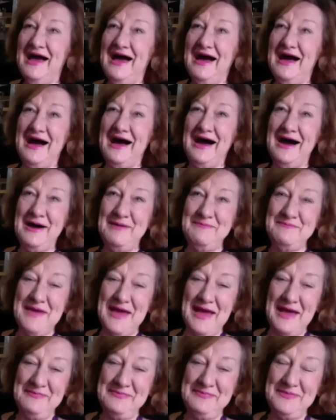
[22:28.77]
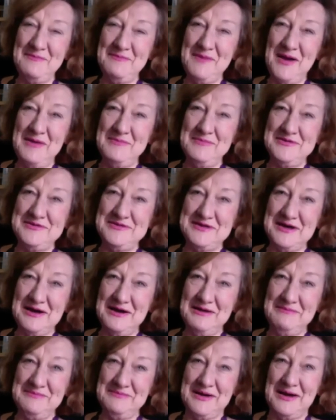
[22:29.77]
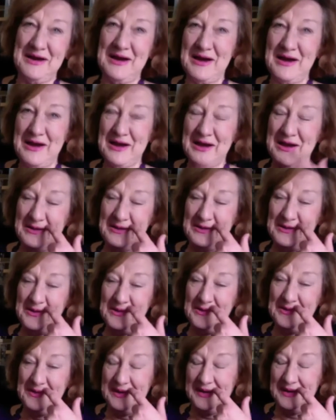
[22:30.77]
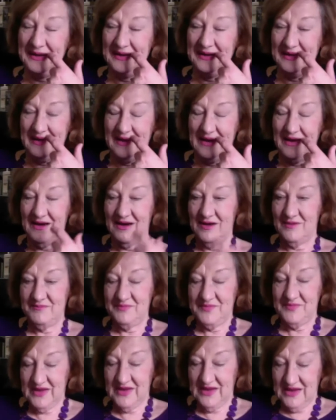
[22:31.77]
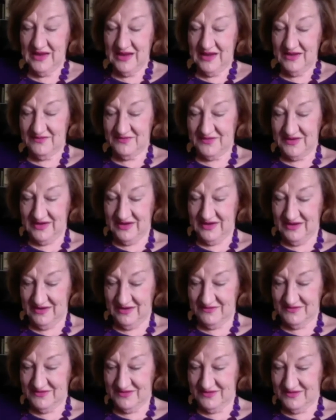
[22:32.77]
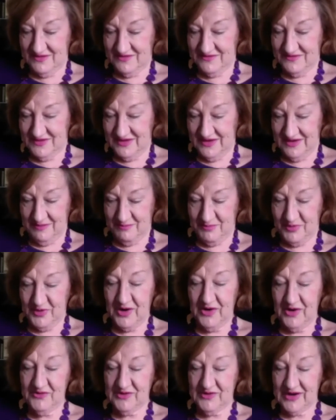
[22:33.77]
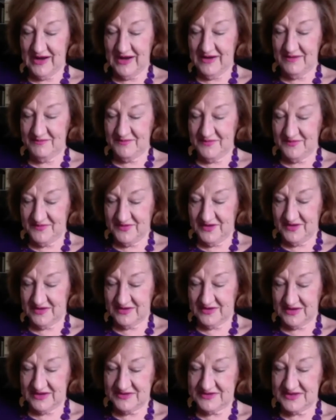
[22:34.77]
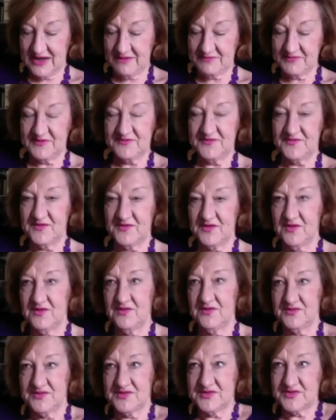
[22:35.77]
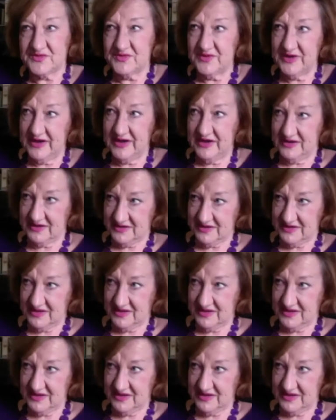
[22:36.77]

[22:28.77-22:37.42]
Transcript: At the moment, I'm learning the program that adapts for screen,